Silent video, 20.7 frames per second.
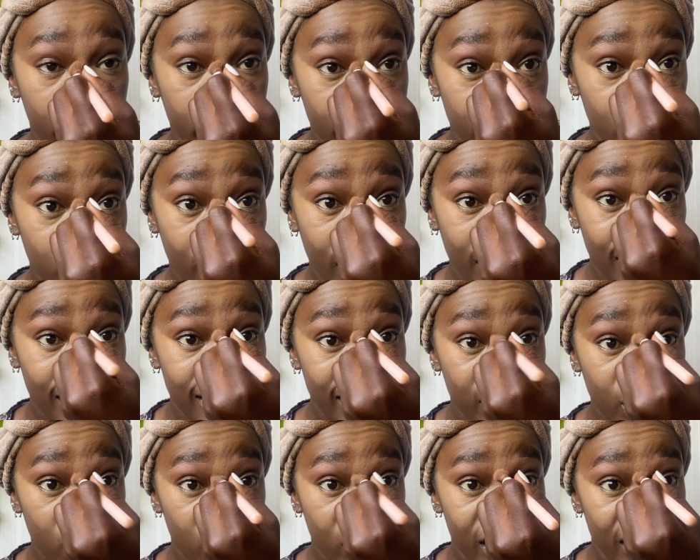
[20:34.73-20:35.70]
You can
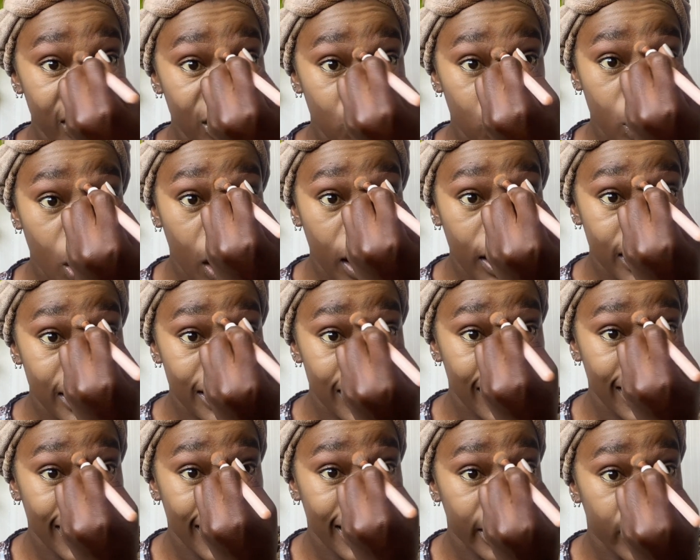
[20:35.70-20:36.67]
literally start
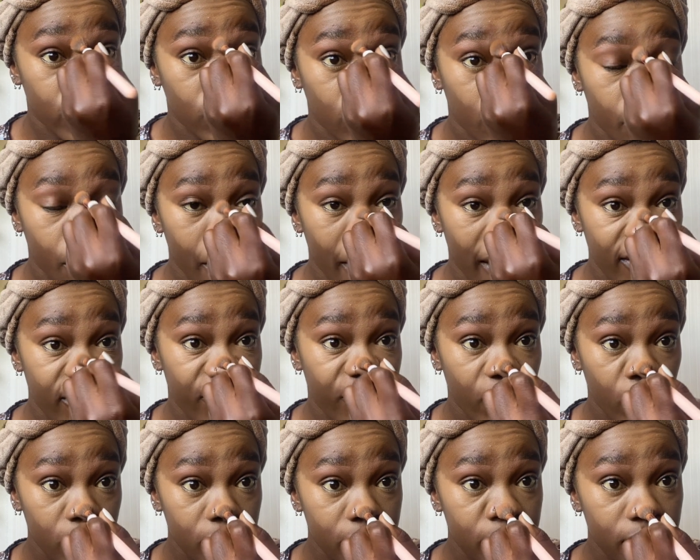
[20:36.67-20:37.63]
little. My
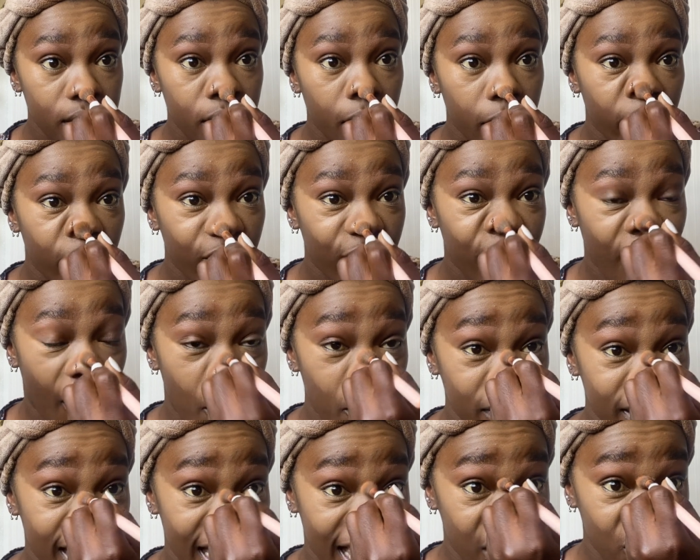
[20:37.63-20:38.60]
first
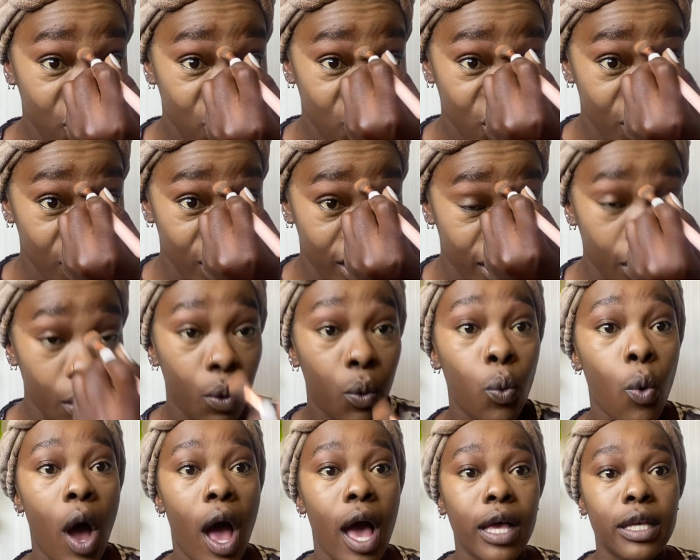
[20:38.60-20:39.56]
foundation
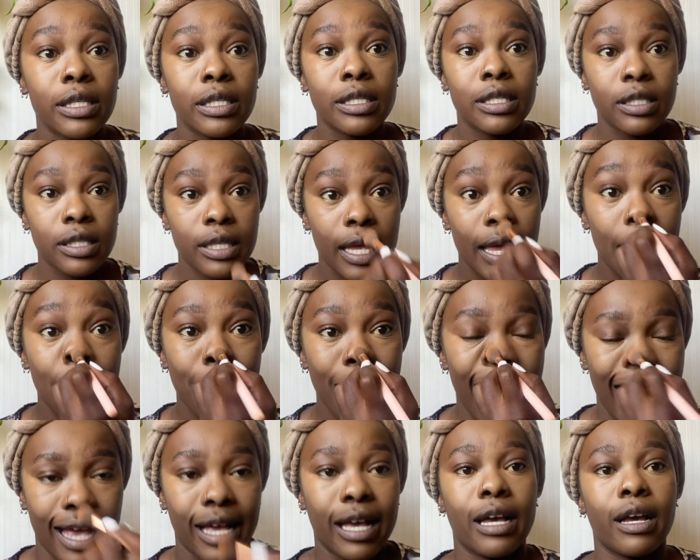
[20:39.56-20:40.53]
was
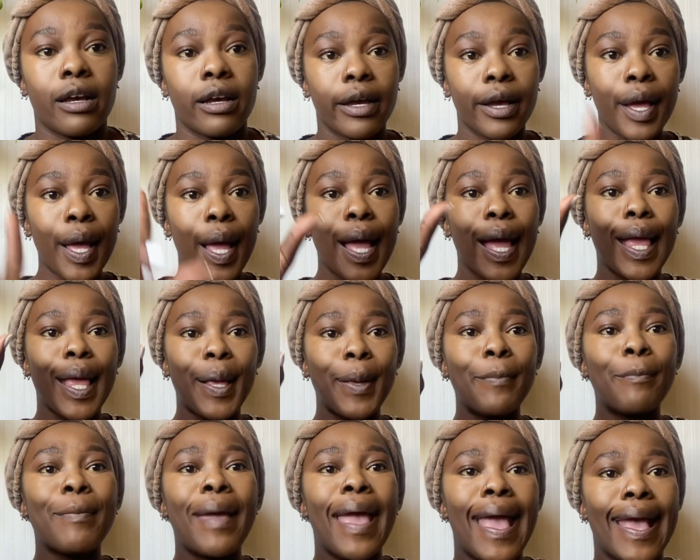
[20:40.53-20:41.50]
Emac,
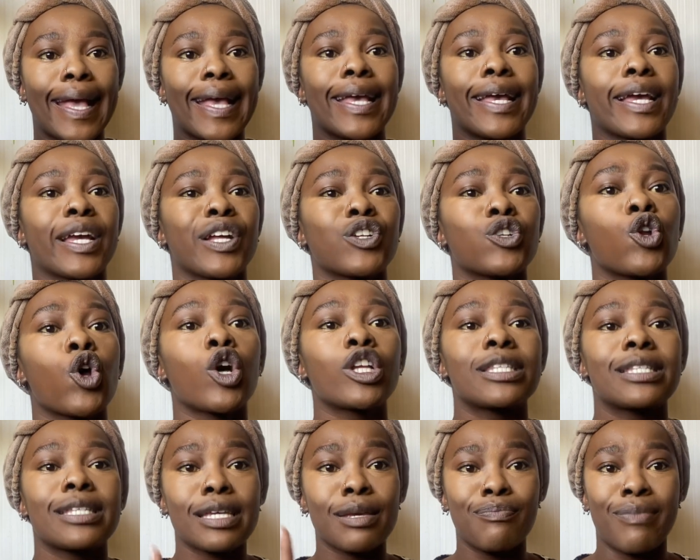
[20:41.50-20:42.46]
not
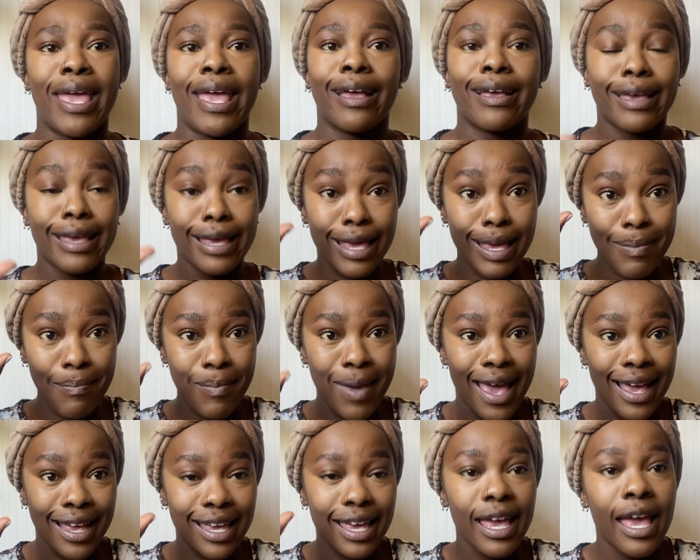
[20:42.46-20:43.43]

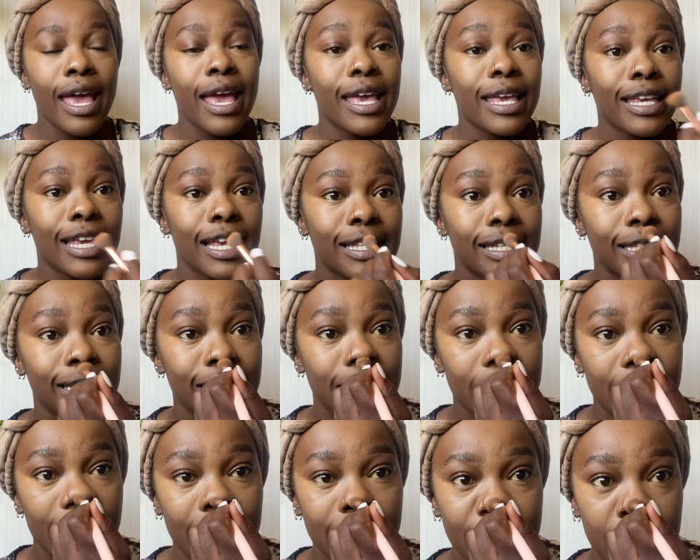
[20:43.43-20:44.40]
Emac. Yes, it's
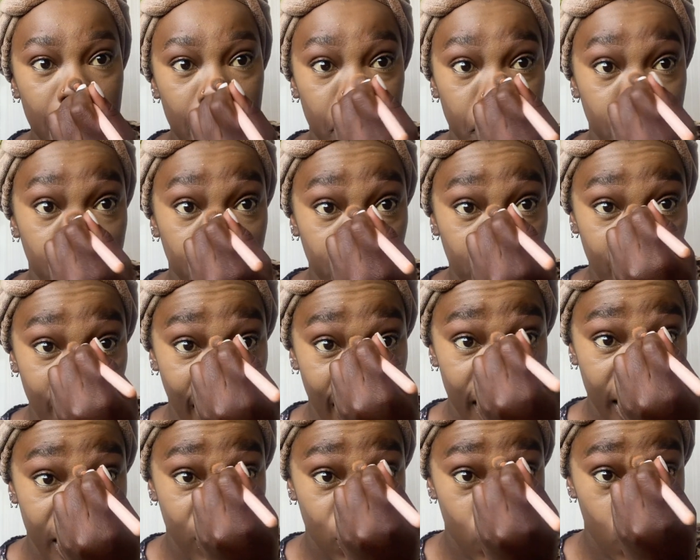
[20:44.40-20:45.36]
starting. And
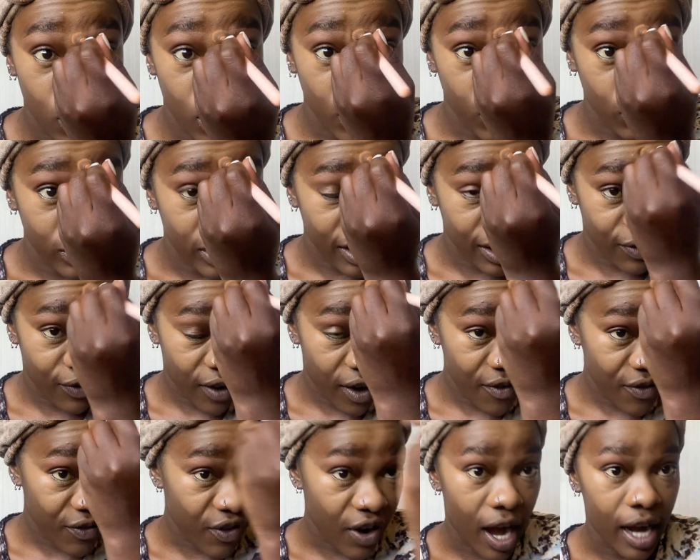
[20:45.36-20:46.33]
it's only
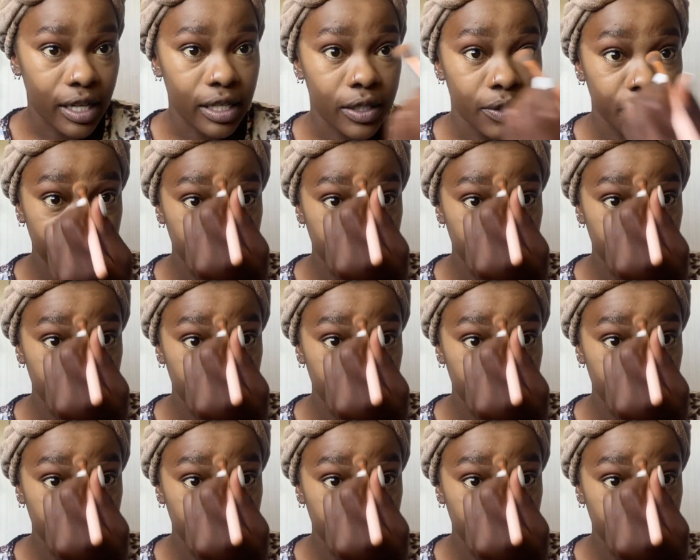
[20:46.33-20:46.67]
35 rand.